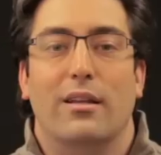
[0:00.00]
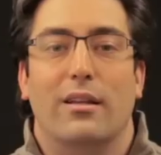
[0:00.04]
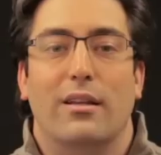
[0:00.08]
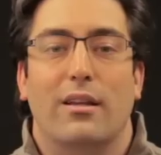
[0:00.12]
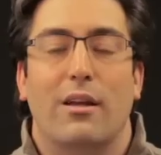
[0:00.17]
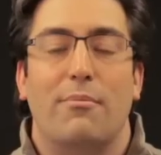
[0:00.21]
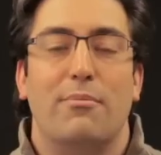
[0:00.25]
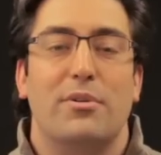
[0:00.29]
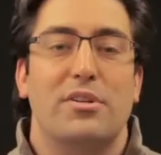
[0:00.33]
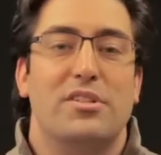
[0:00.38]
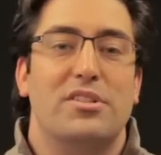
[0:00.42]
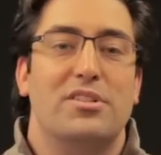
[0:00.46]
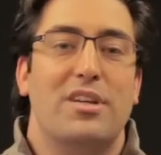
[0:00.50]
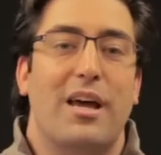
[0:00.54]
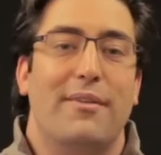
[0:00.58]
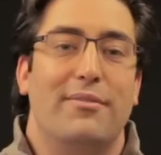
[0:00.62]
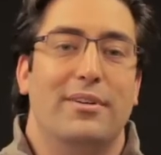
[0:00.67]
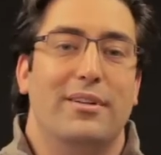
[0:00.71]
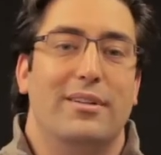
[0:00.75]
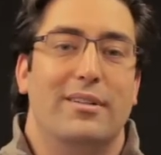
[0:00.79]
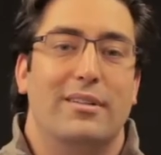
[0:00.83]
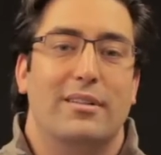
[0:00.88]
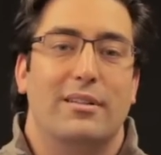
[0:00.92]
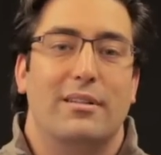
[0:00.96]
Number
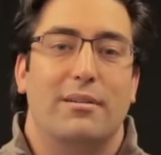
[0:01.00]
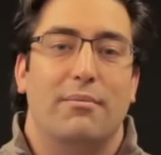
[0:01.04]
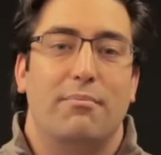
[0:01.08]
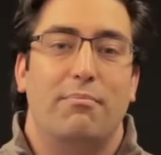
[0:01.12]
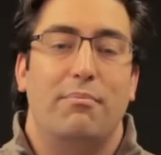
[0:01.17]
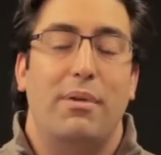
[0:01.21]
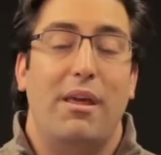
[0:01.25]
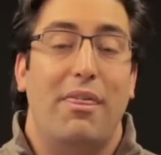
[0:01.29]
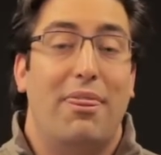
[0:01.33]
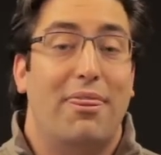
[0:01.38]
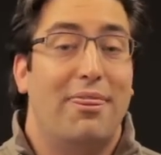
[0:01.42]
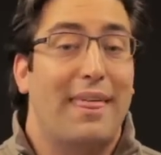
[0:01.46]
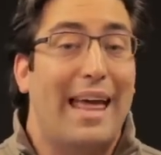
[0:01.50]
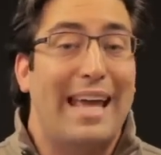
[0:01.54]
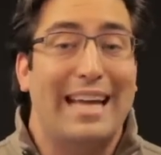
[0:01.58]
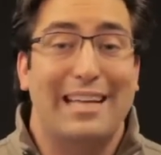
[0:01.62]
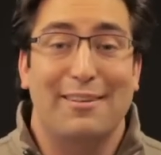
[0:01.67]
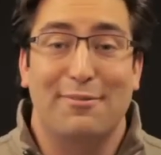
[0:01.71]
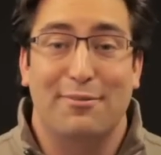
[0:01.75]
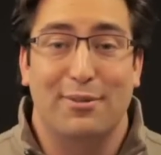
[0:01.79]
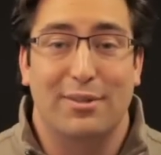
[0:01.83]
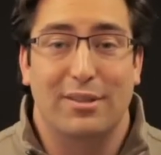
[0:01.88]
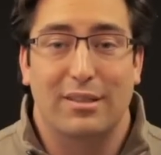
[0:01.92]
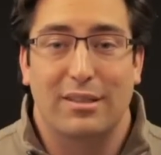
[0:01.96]
7, be
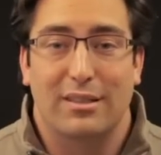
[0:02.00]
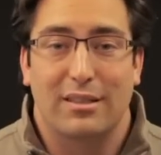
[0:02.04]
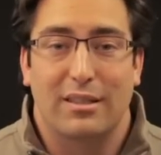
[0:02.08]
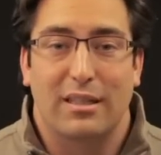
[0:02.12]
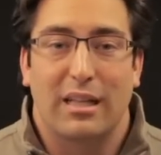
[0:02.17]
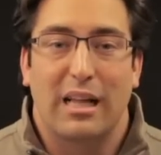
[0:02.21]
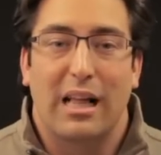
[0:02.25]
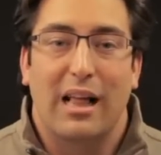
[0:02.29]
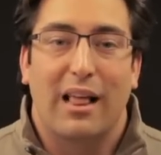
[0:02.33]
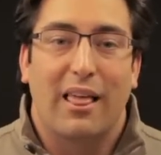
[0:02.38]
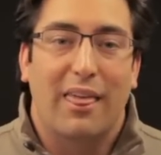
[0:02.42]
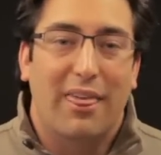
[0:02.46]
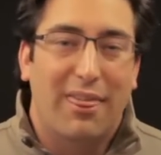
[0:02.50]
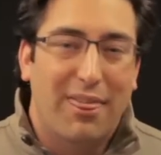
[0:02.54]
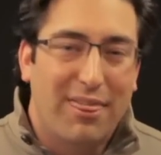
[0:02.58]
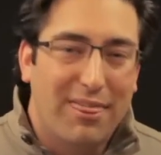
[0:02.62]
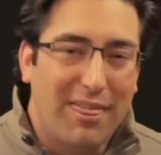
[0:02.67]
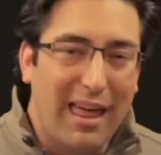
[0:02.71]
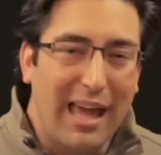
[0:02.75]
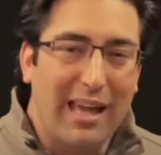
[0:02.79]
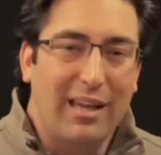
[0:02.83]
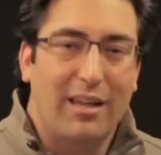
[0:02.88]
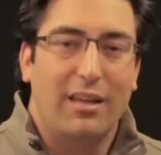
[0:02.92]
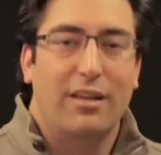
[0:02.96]
thankful.
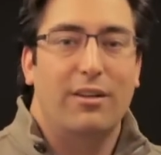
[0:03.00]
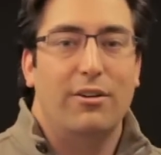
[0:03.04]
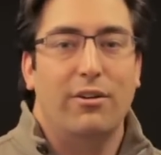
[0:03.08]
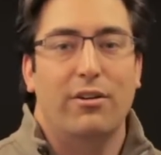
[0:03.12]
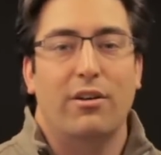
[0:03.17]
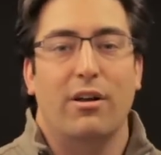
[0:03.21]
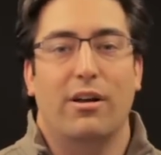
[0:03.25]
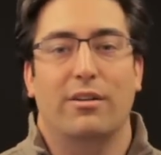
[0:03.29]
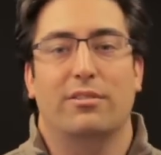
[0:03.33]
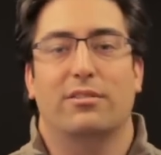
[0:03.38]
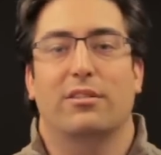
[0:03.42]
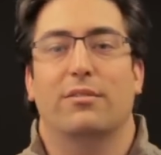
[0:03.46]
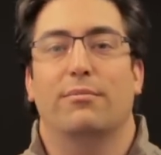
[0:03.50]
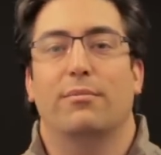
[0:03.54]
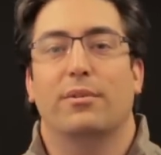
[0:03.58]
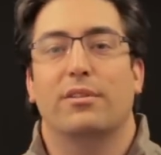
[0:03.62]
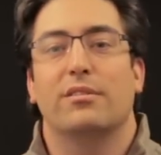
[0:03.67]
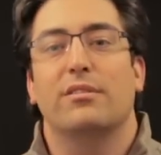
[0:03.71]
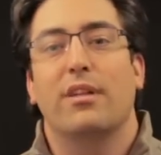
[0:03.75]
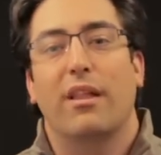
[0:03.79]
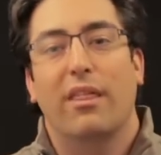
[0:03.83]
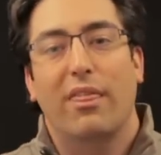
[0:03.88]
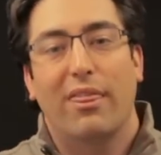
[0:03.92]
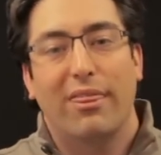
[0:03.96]
Thank your
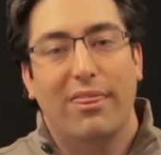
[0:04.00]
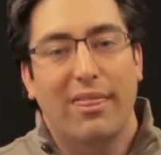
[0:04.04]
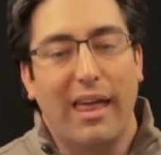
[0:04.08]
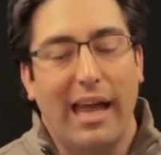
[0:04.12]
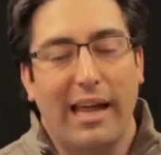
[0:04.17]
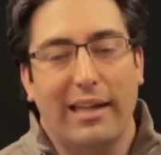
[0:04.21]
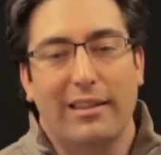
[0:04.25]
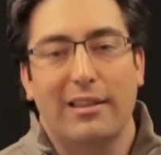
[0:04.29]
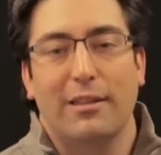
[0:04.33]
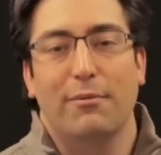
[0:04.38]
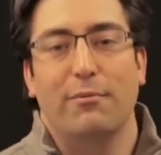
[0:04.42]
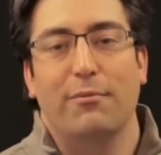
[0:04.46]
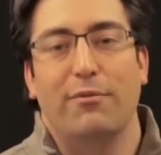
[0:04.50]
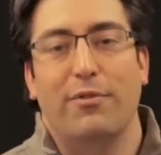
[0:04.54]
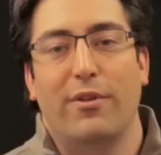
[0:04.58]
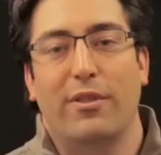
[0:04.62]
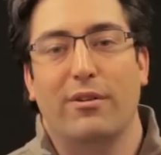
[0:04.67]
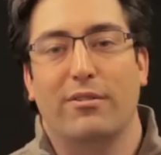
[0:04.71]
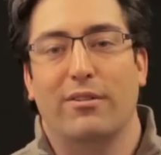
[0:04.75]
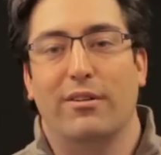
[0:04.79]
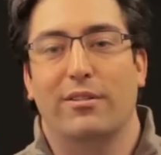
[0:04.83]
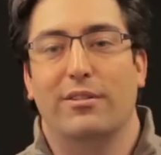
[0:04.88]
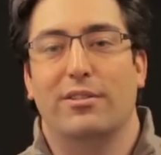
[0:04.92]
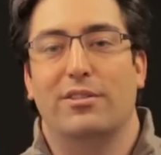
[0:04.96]
customers. Thank them for
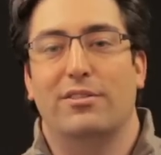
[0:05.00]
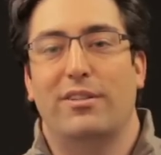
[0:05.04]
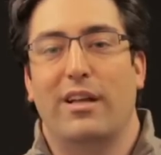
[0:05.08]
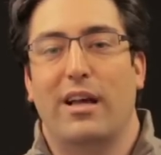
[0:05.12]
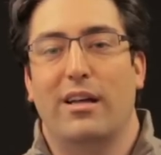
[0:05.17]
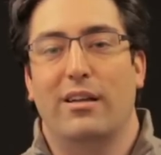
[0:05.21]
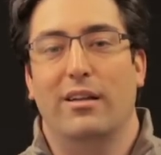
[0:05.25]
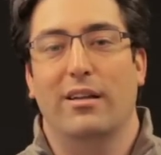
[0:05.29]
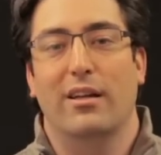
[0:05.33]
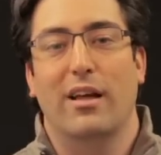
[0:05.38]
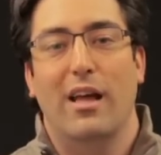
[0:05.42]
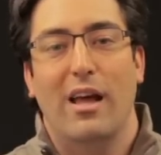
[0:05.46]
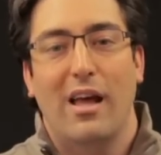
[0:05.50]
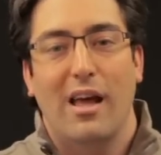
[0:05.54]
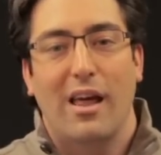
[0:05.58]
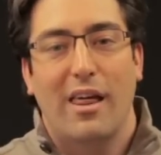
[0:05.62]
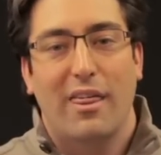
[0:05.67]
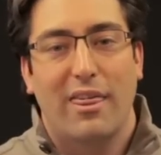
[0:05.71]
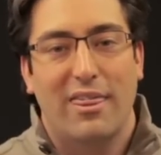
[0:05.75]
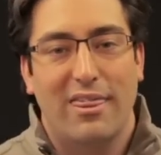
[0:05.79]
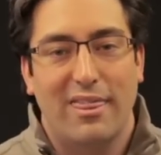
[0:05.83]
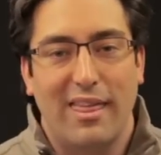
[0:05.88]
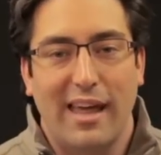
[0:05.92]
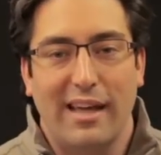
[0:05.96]
their understanding.
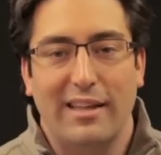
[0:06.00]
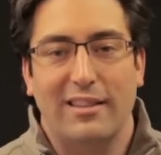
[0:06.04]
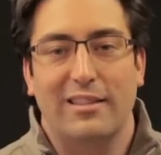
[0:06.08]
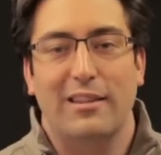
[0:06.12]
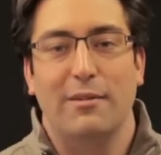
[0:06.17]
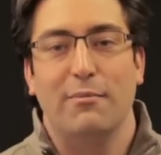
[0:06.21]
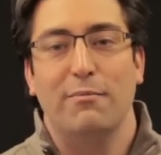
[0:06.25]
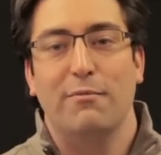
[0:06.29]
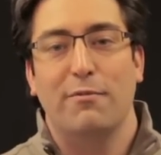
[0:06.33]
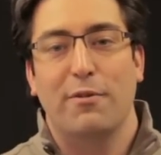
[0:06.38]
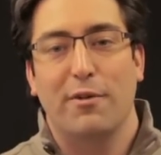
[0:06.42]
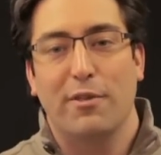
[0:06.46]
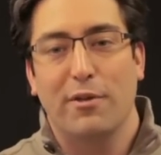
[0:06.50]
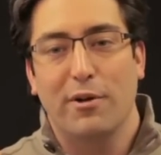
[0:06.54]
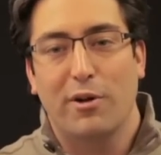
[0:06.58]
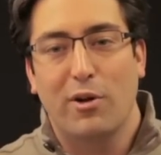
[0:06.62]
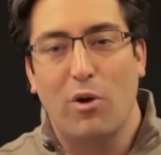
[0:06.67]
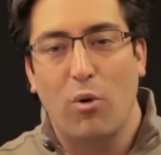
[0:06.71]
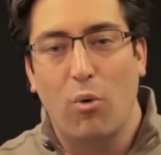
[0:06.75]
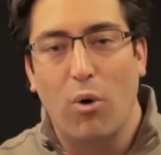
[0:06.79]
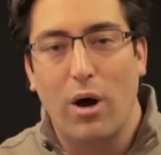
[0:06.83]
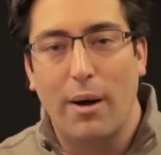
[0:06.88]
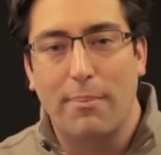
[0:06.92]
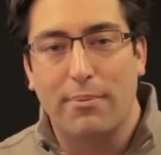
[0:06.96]
Thank them for their
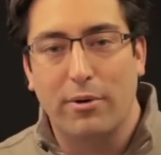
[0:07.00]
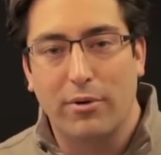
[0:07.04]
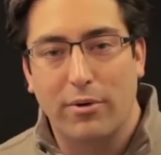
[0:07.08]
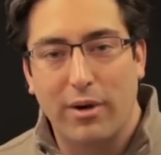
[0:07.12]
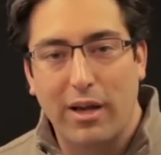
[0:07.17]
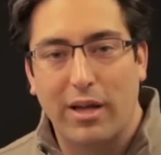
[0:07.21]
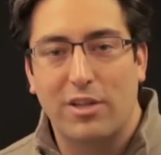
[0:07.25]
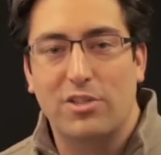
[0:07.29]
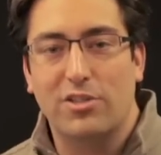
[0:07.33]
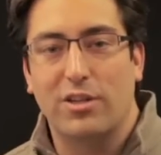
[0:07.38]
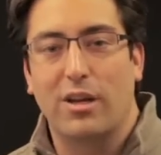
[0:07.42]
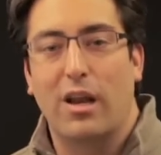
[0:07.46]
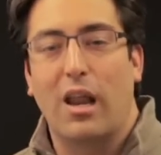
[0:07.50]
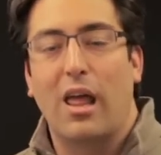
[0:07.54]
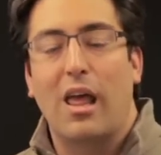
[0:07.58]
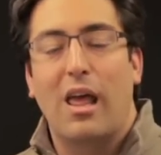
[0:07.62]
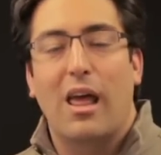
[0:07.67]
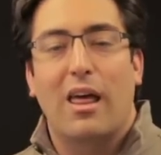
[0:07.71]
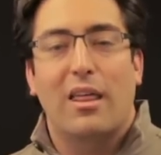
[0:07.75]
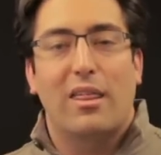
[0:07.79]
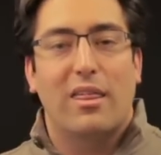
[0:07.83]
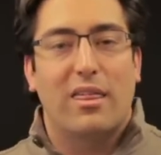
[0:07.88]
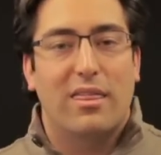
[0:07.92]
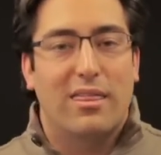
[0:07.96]
cooperation.
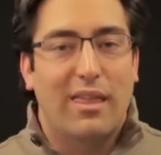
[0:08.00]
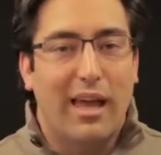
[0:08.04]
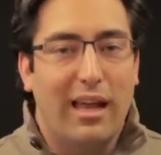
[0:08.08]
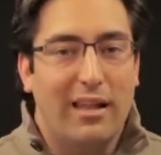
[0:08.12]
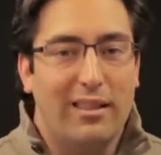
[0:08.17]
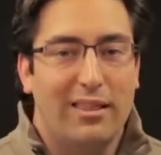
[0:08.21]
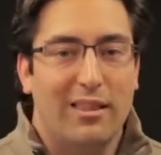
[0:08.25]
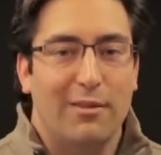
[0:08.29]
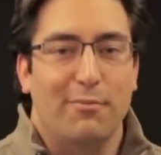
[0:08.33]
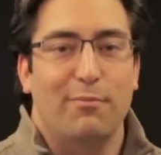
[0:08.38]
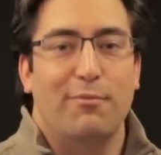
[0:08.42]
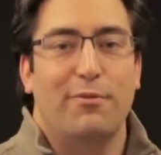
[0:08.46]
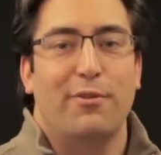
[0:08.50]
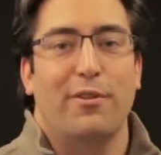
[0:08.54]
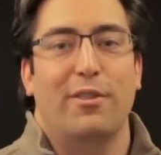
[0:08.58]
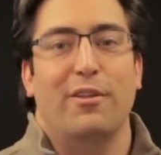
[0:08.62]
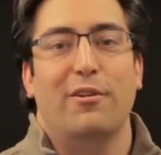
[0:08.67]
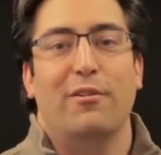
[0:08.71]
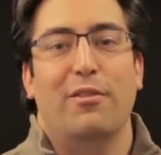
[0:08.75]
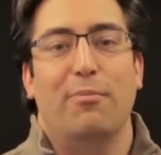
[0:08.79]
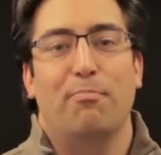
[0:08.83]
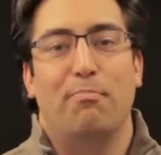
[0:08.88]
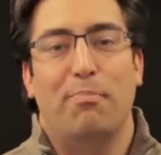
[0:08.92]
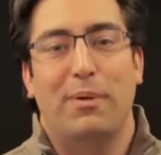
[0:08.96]
Thank them for
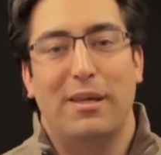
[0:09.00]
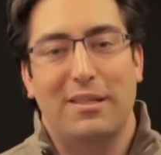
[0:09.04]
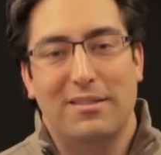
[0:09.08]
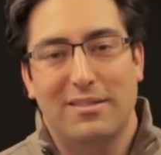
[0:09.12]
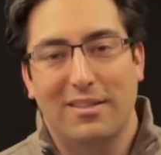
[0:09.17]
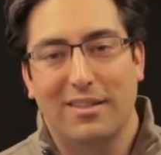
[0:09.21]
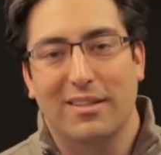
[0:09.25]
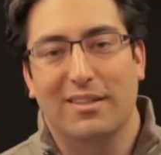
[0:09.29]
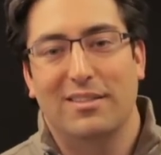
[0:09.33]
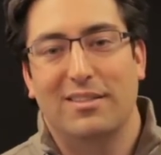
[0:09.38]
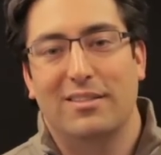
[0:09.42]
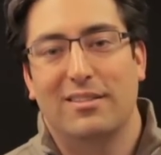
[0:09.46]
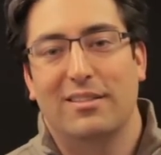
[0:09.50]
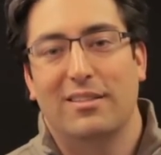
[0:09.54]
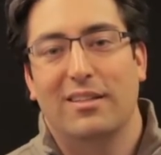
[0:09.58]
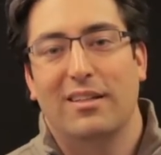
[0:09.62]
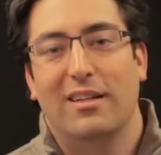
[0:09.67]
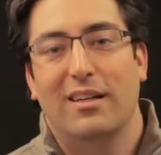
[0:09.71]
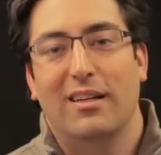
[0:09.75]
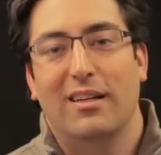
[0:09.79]
their business.